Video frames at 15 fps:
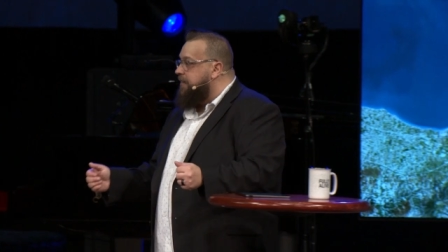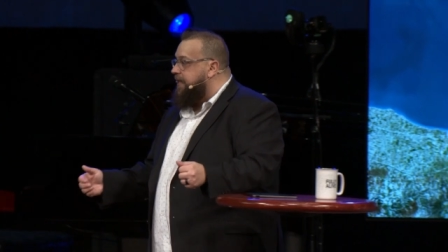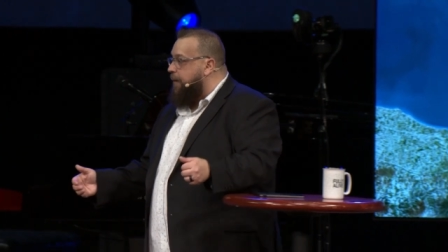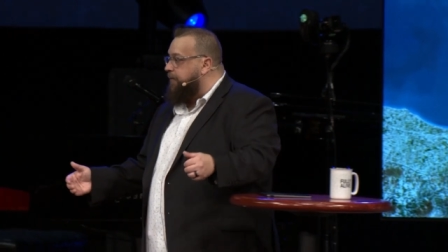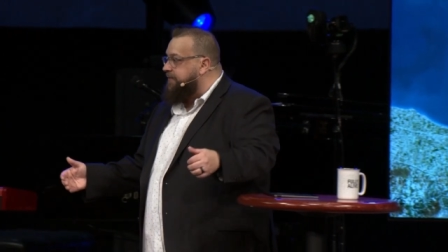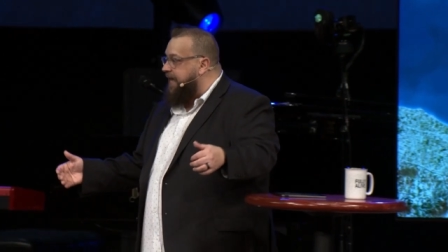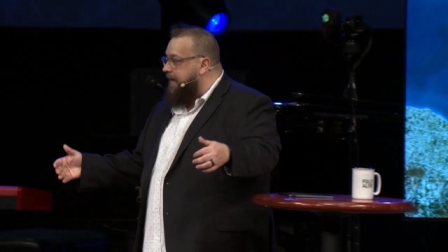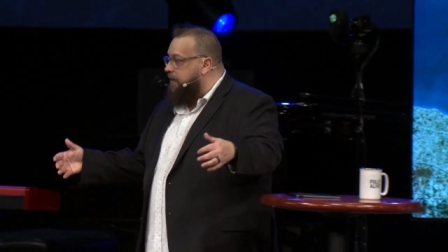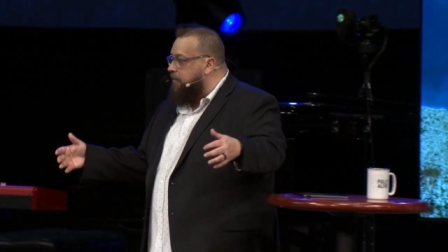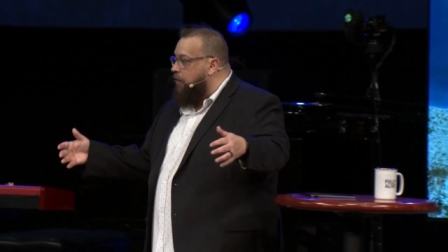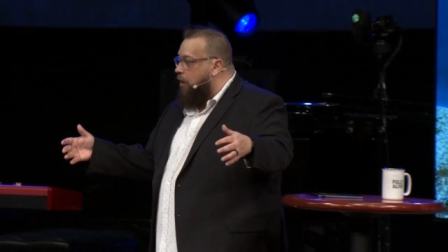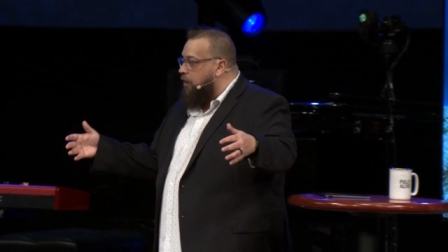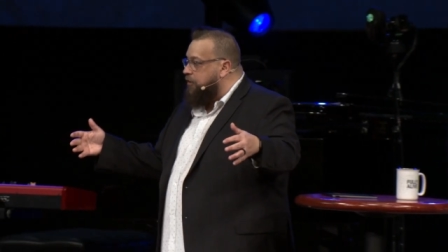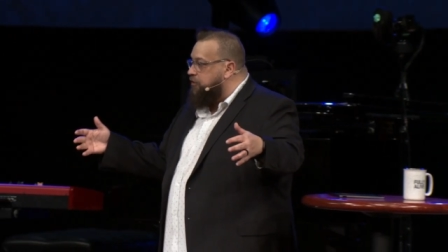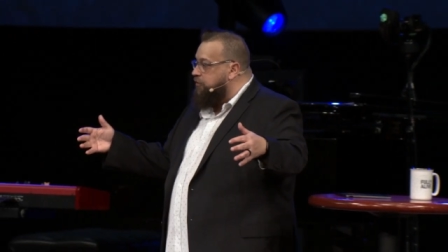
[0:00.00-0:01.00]
they would take
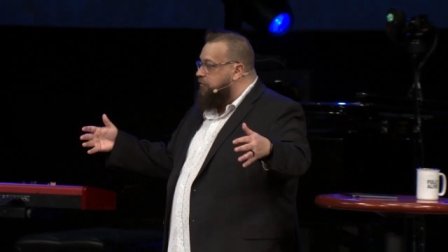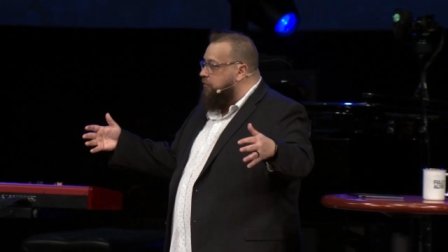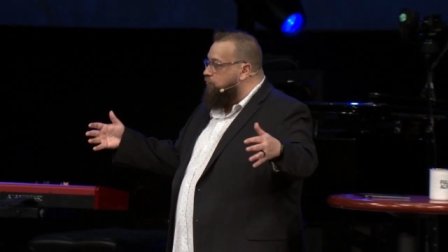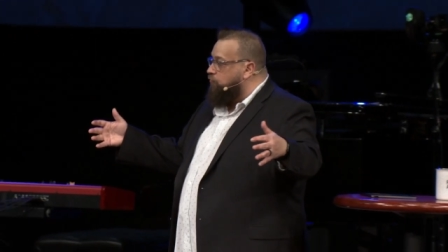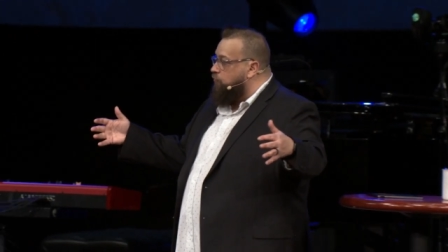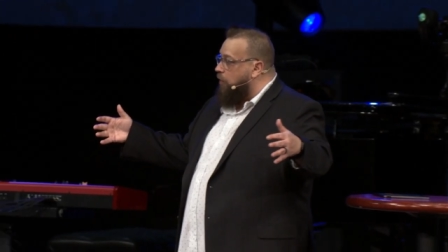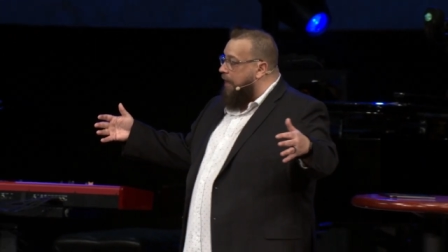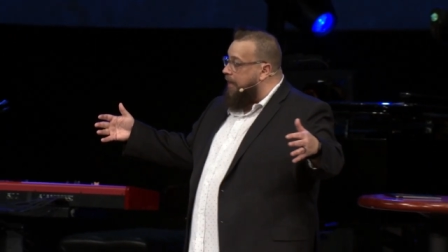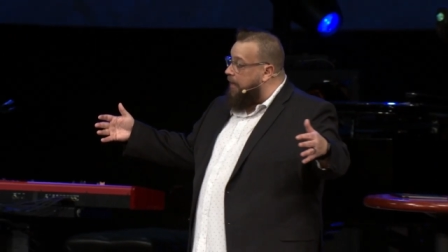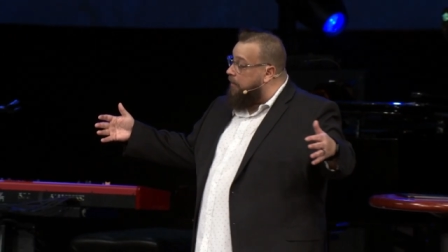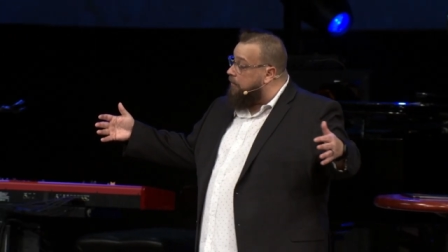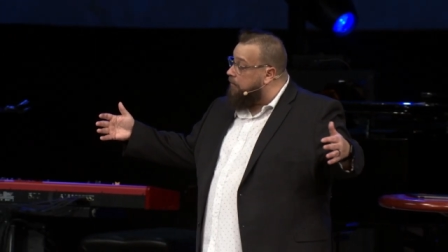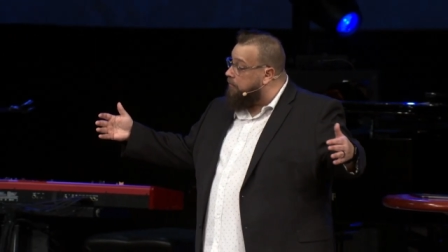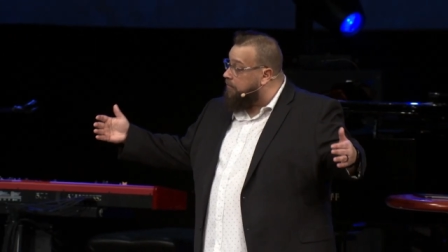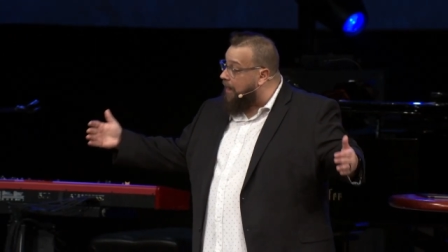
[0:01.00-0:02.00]
large uh,
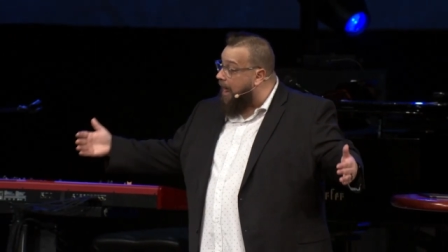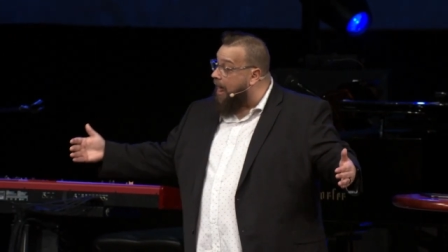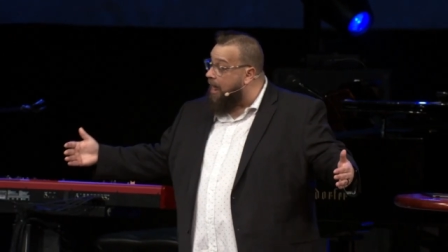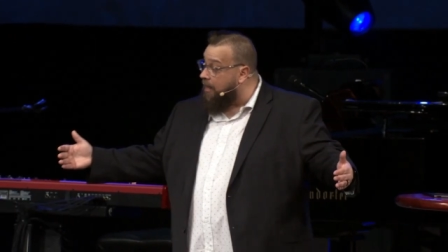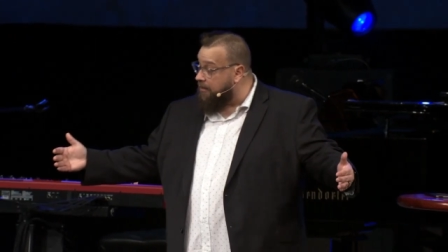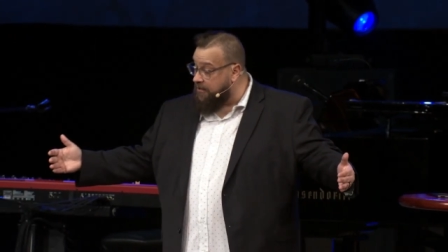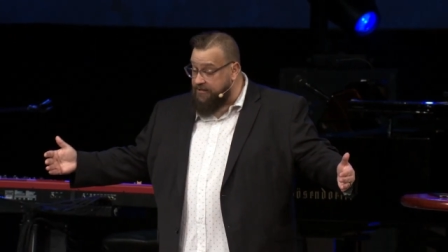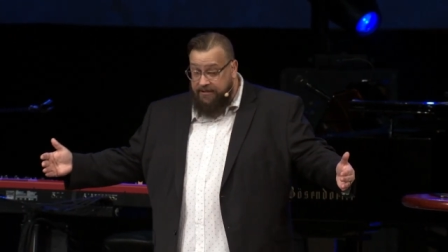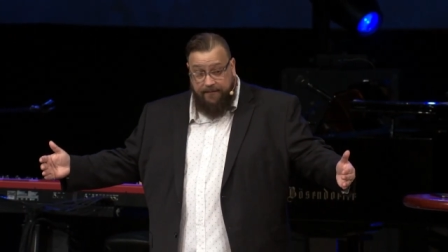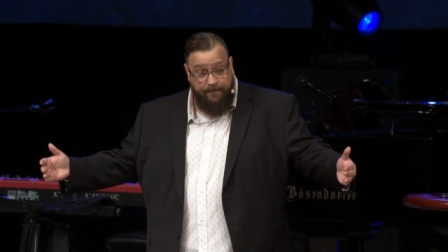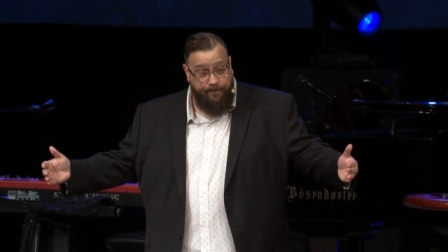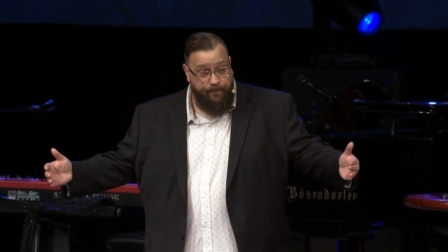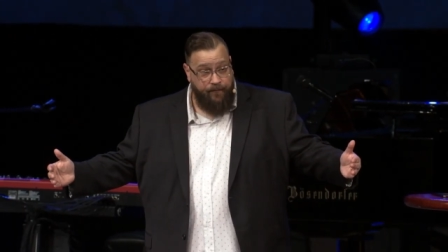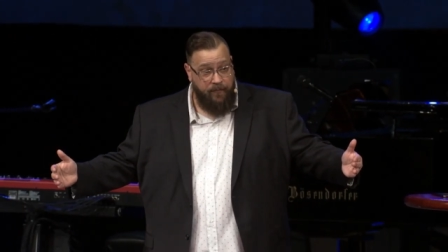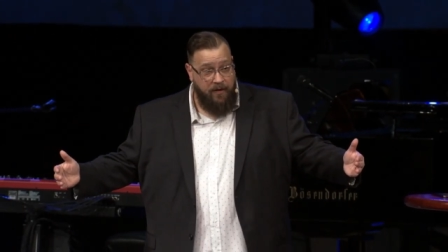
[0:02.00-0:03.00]
logs
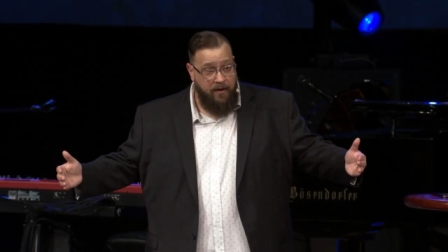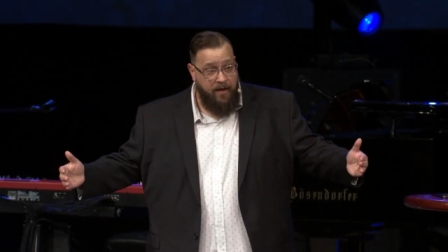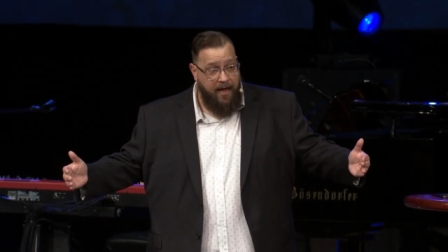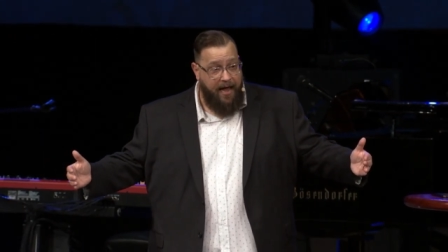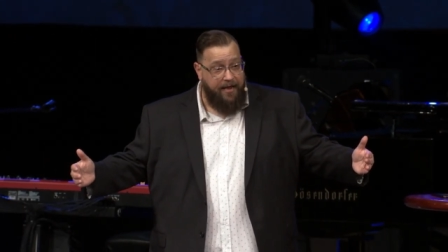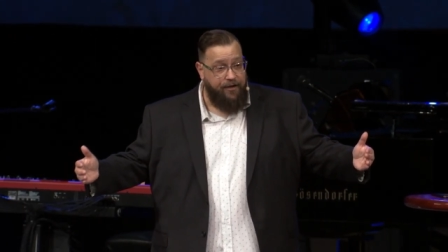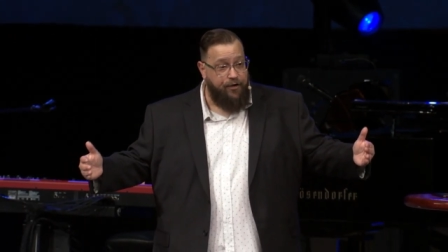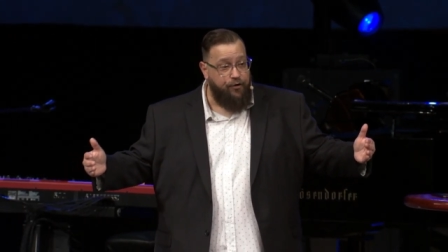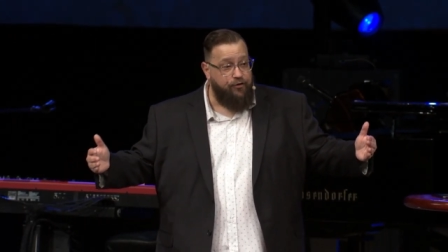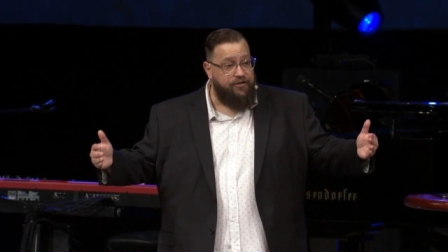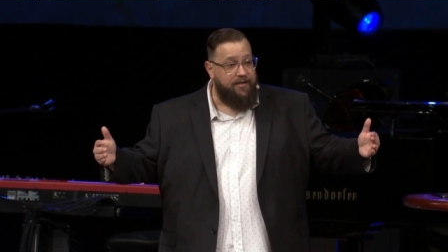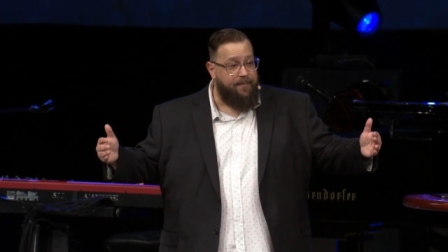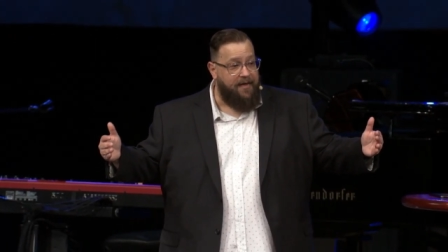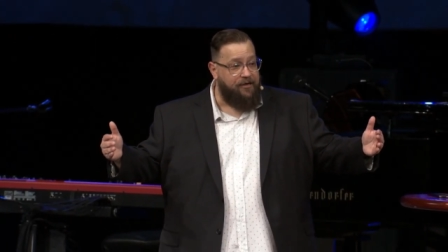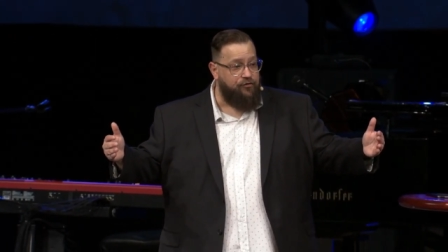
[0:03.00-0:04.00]
and use
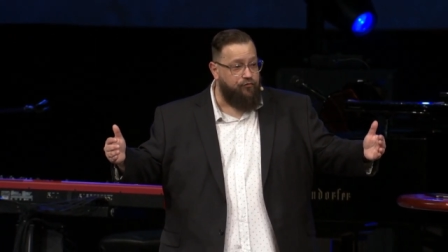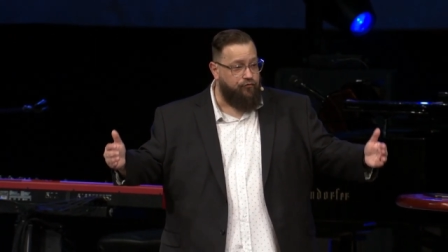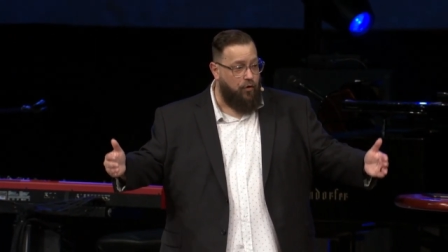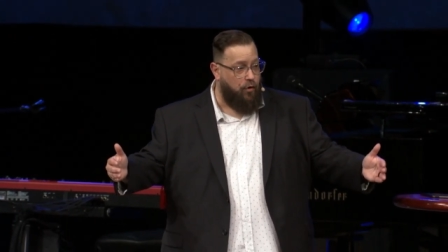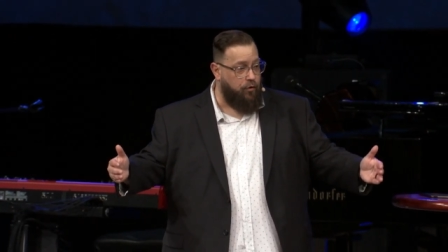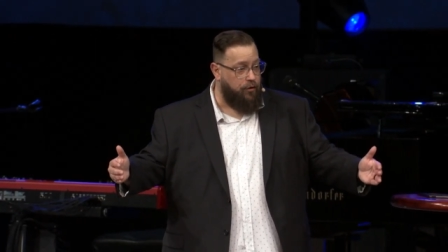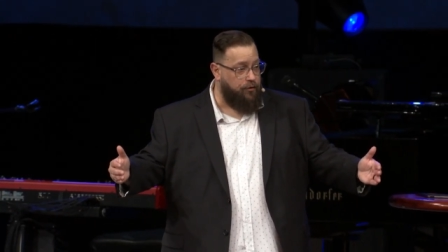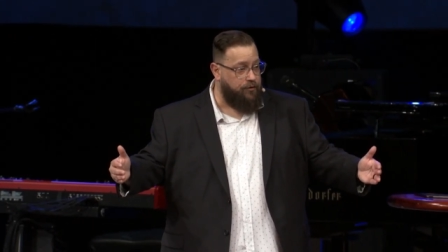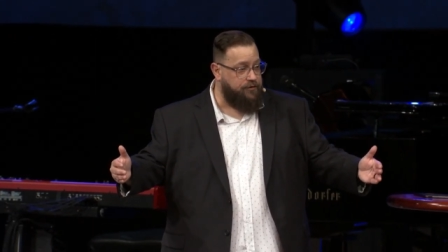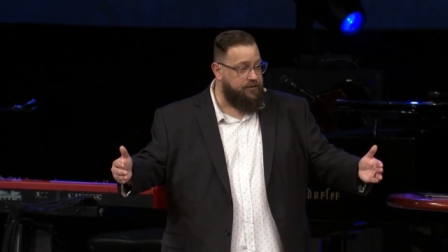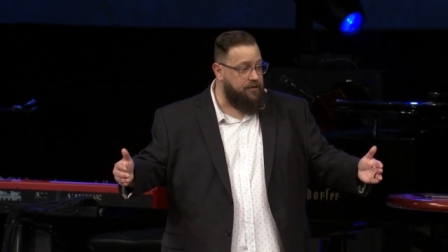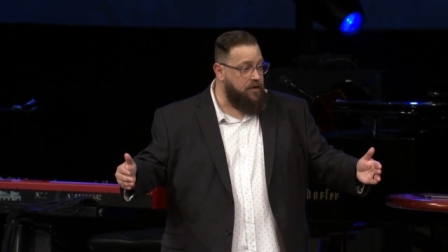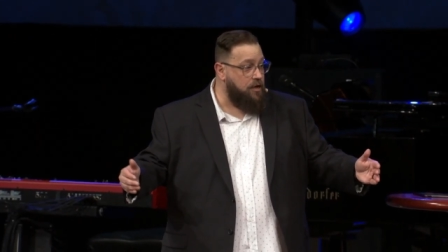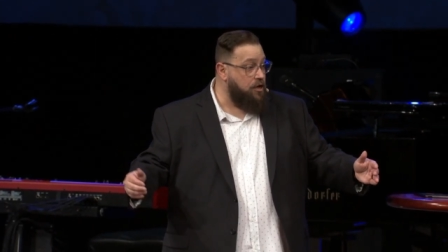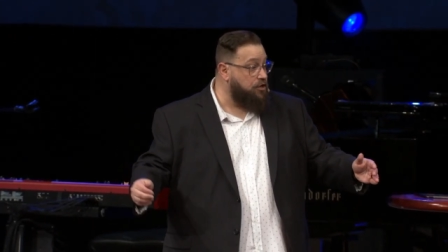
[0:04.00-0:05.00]
them as rollers.
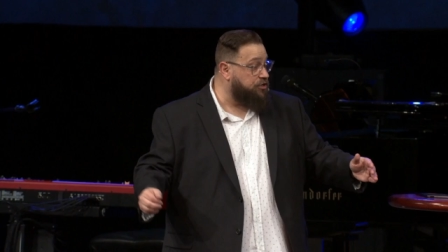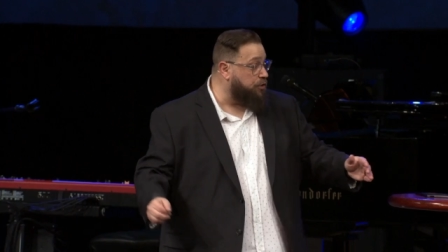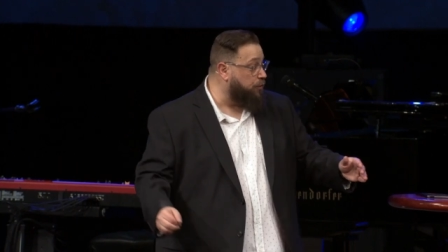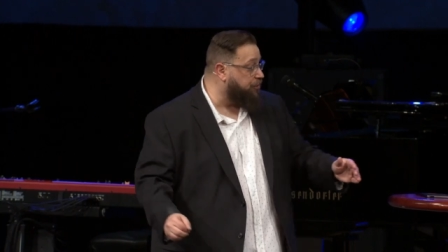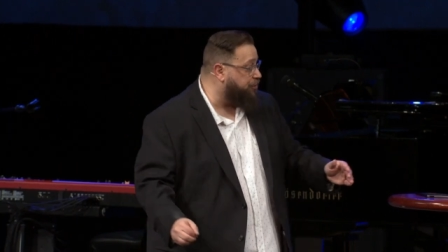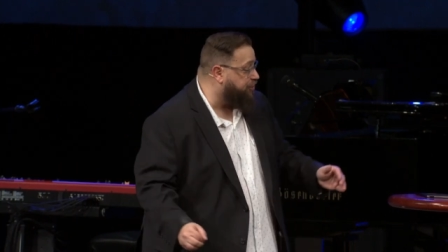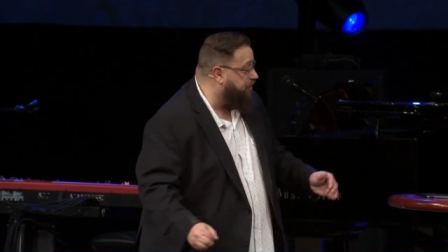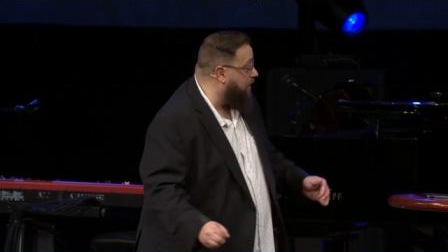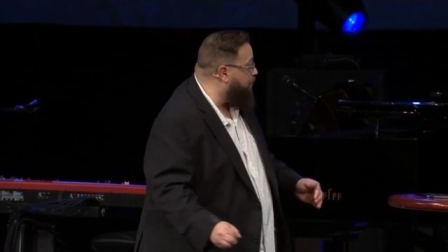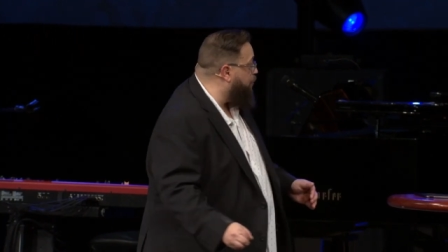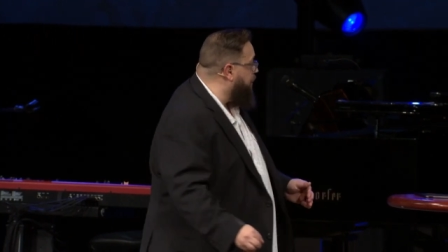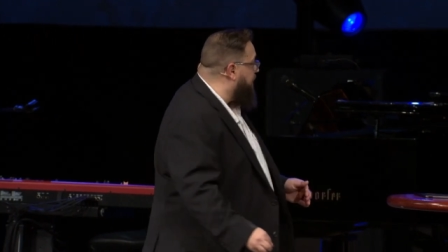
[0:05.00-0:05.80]
So, a ship would